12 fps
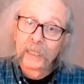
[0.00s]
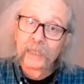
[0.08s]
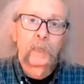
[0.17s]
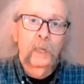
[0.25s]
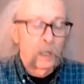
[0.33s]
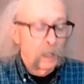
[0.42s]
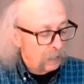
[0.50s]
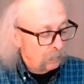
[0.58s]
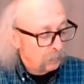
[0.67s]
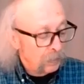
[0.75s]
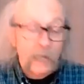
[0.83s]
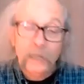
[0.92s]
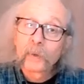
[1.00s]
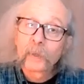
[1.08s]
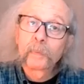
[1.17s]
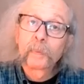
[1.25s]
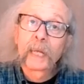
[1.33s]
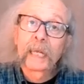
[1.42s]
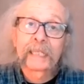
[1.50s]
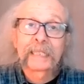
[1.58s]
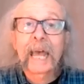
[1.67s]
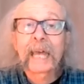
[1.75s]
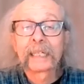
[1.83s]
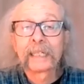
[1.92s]
So, we're not going to play
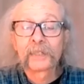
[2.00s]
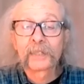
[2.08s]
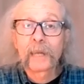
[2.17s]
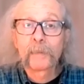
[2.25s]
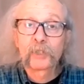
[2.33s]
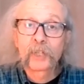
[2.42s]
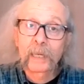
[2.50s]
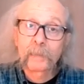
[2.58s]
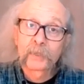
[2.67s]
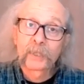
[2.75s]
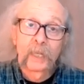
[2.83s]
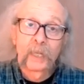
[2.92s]
exactly the same shapes.